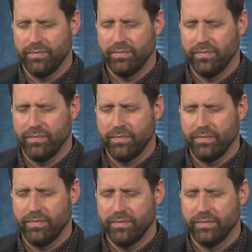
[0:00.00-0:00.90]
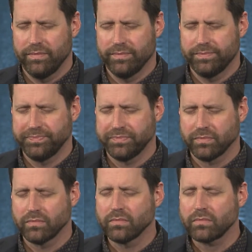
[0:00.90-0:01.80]

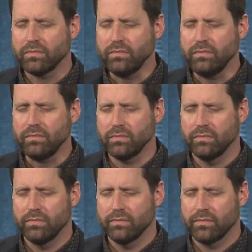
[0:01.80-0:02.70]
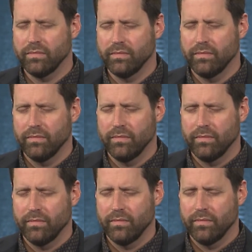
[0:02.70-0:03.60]

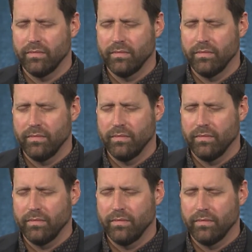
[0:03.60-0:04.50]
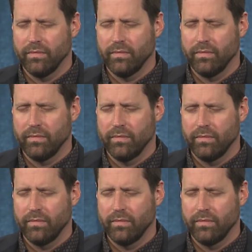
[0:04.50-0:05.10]
Nobody speaks.